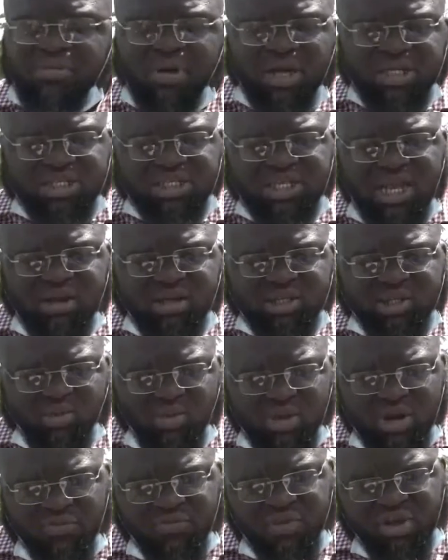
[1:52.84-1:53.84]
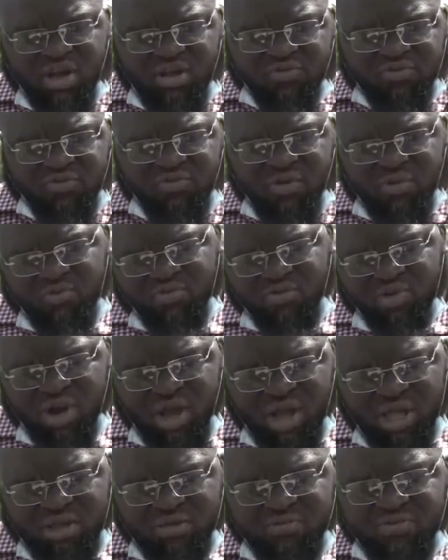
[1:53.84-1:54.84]
machinery to wean off the country from crude
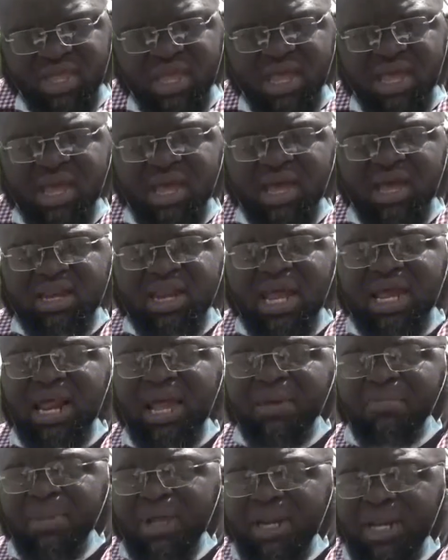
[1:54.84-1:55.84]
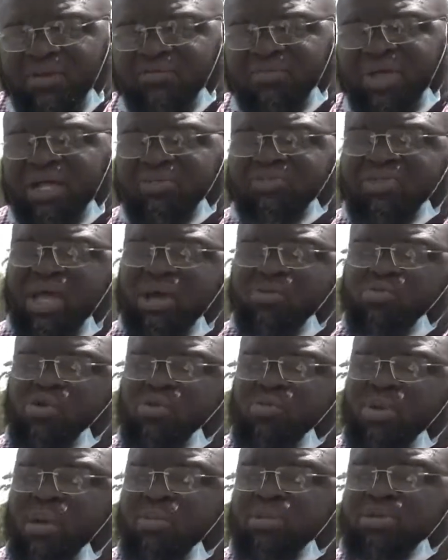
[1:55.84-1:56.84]
oil, then I believe that
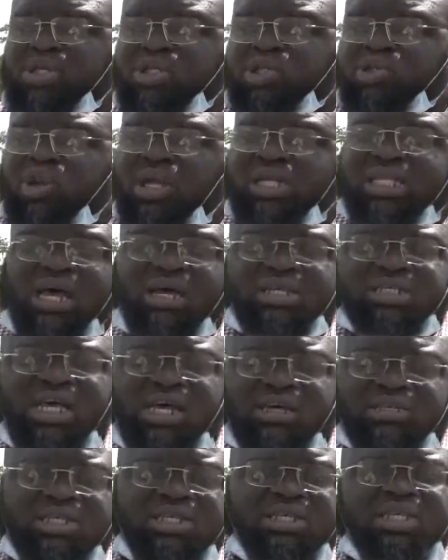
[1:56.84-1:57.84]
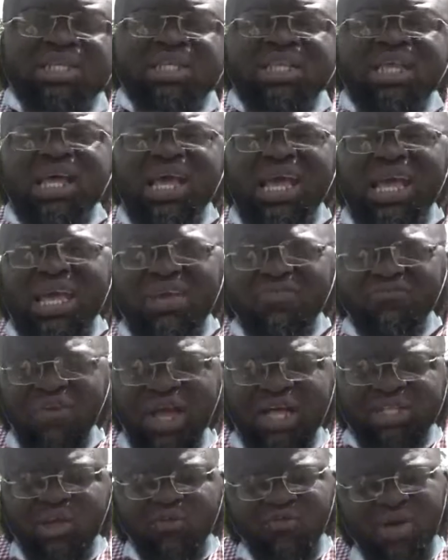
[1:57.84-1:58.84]
we'll be able to insulate ourselves in the
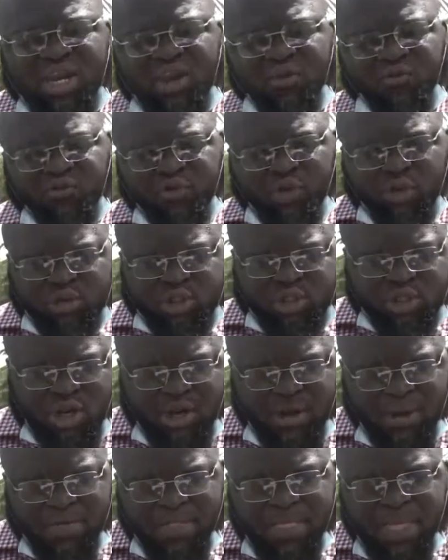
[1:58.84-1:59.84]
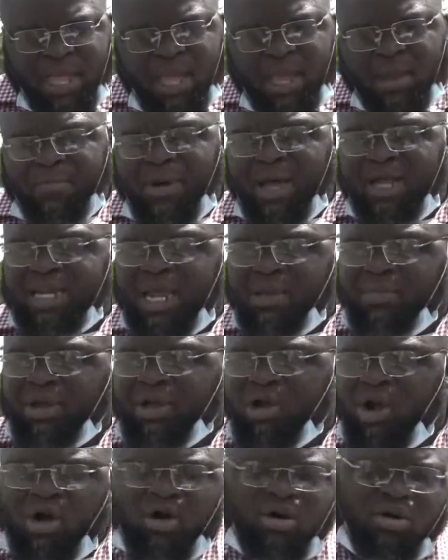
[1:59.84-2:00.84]
event of any future
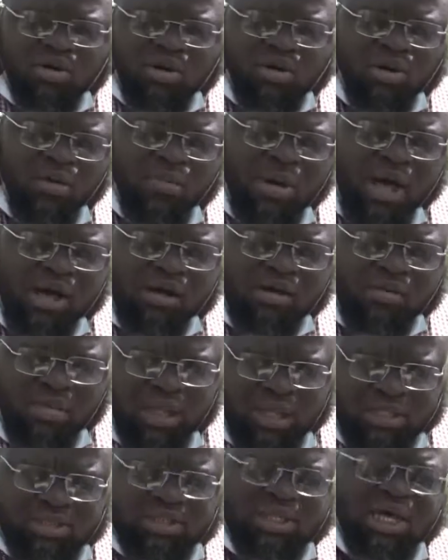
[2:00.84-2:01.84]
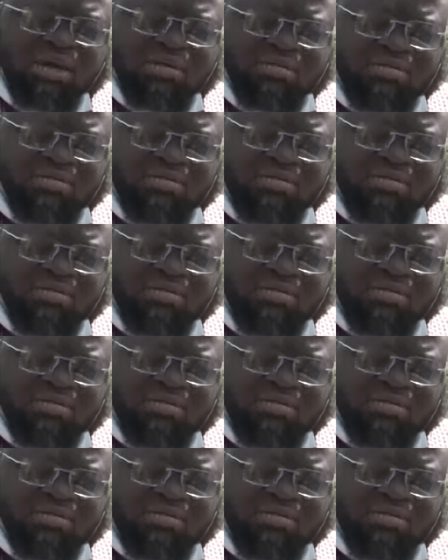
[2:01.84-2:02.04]
pandemic or global meltdown.